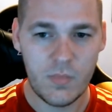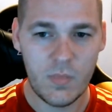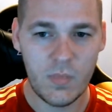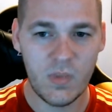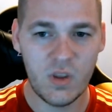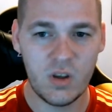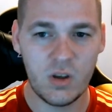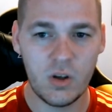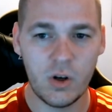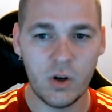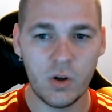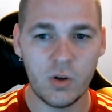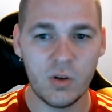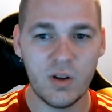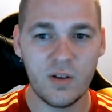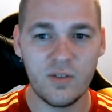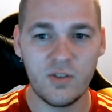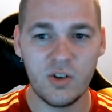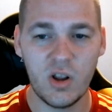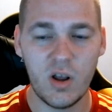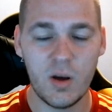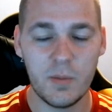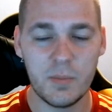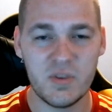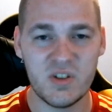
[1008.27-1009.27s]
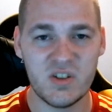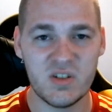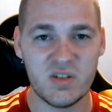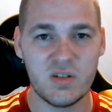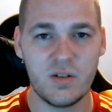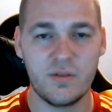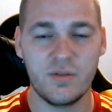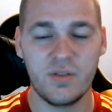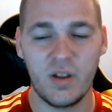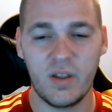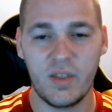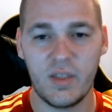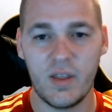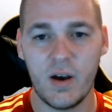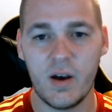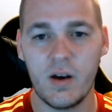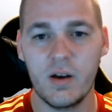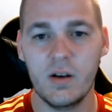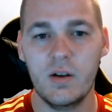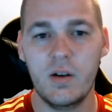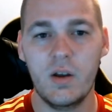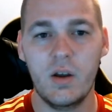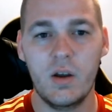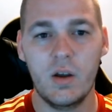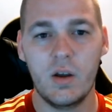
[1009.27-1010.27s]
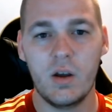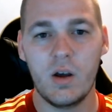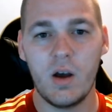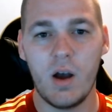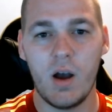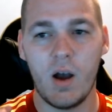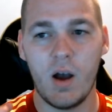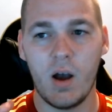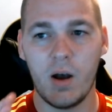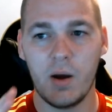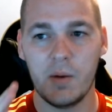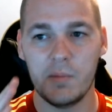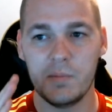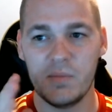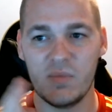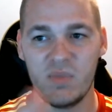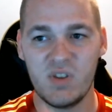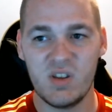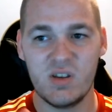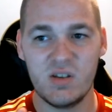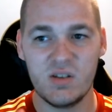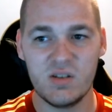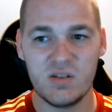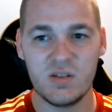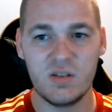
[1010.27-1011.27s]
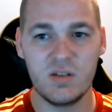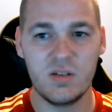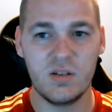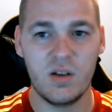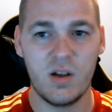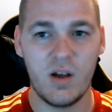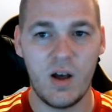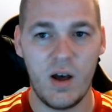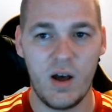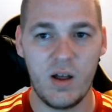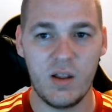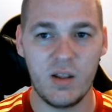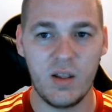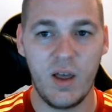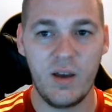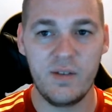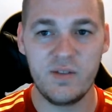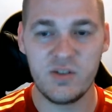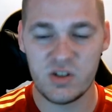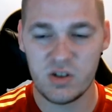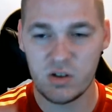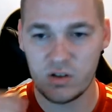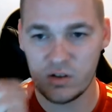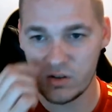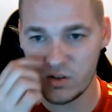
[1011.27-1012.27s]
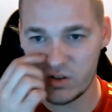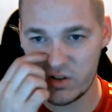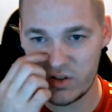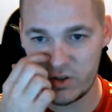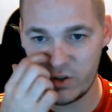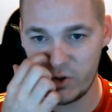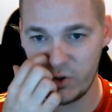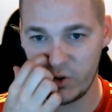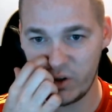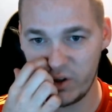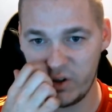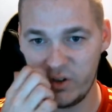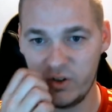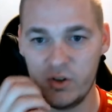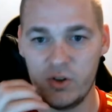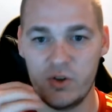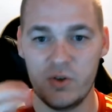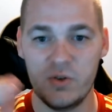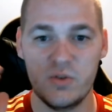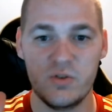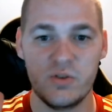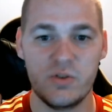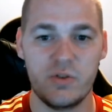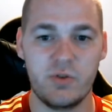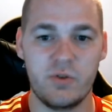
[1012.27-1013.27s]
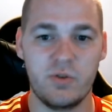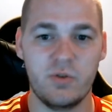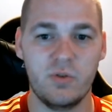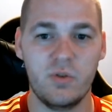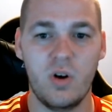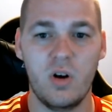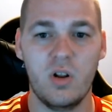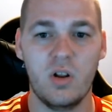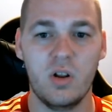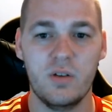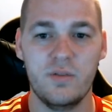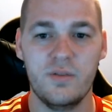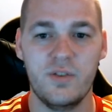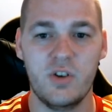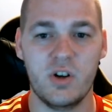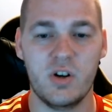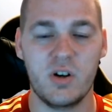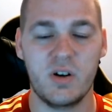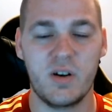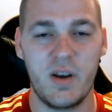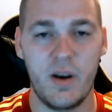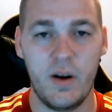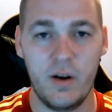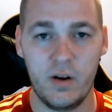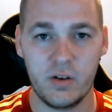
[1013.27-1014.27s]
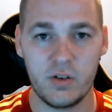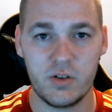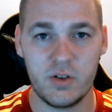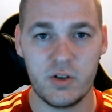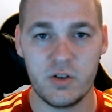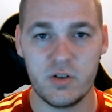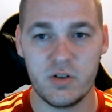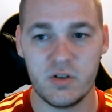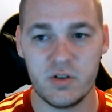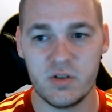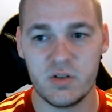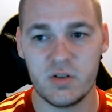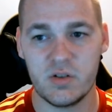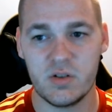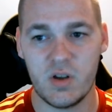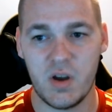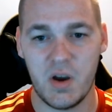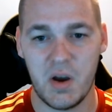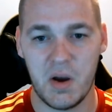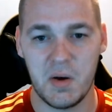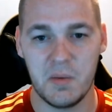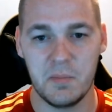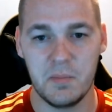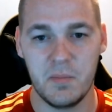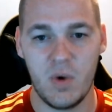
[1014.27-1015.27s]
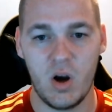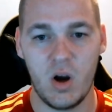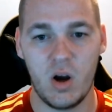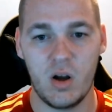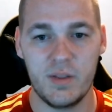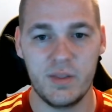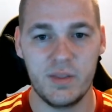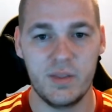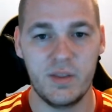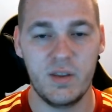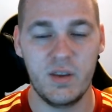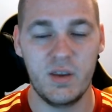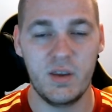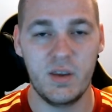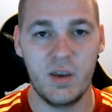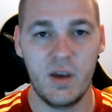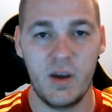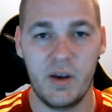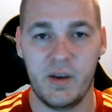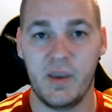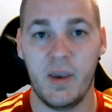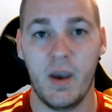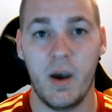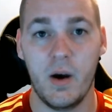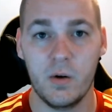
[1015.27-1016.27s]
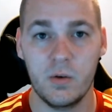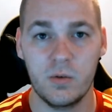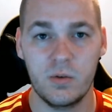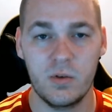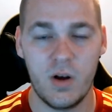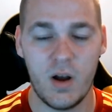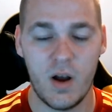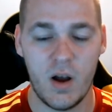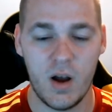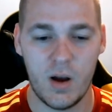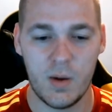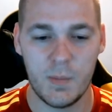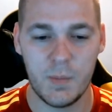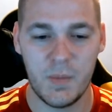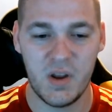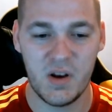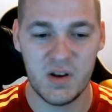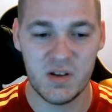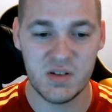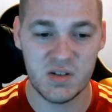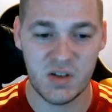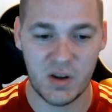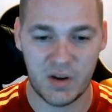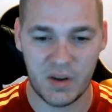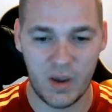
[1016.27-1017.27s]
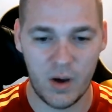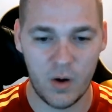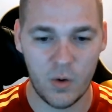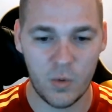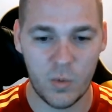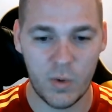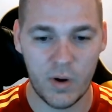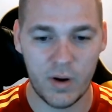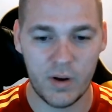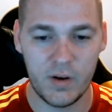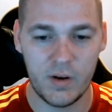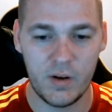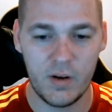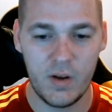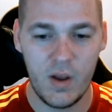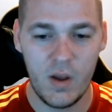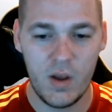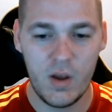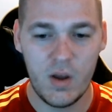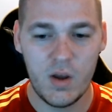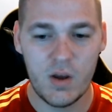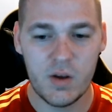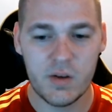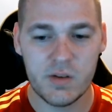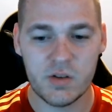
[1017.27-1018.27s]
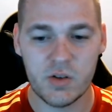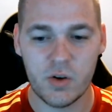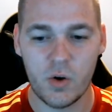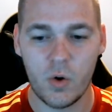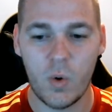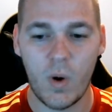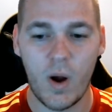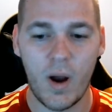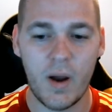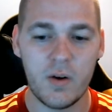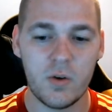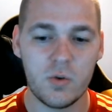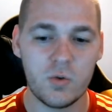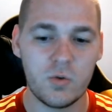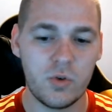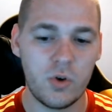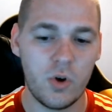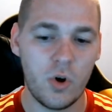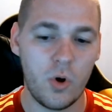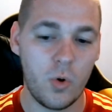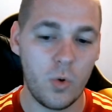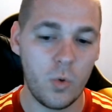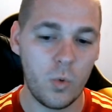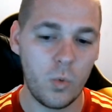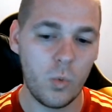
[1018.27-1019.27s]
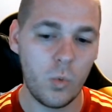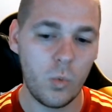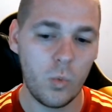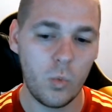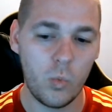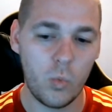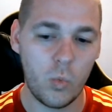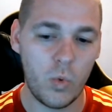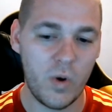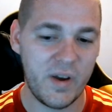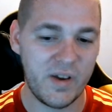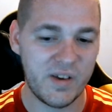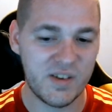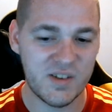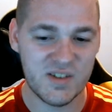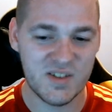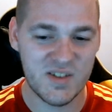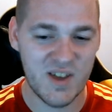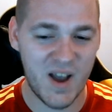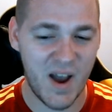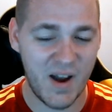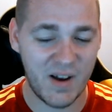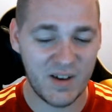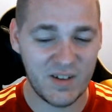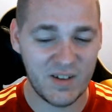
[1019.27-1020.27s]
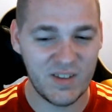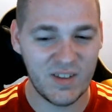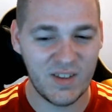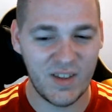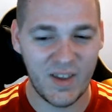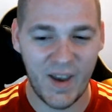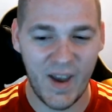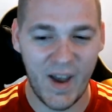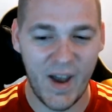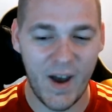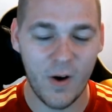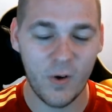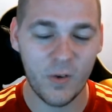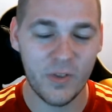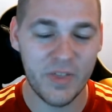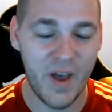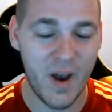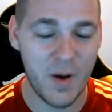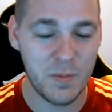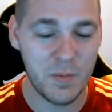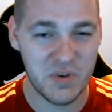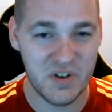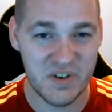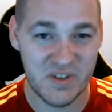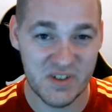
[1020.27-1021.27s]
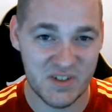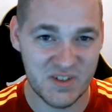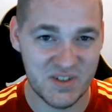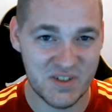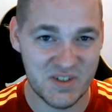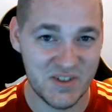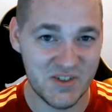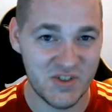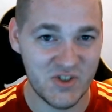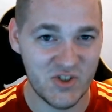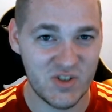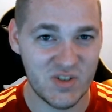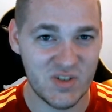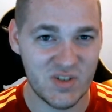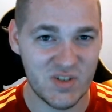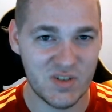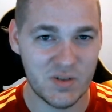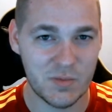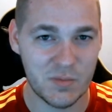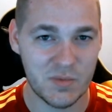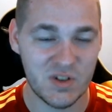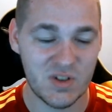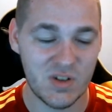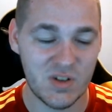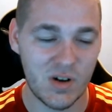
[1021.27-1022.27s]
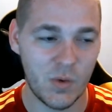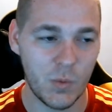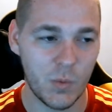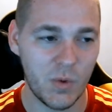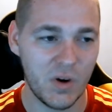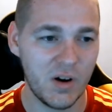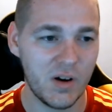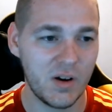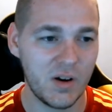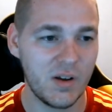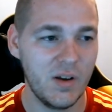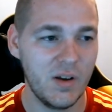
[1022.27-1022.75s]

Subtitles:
know, level up and stuff like that, these life skills you can use through all of your characters on the account. It is account wide, so I don't know exactly how that prestige system is going to work.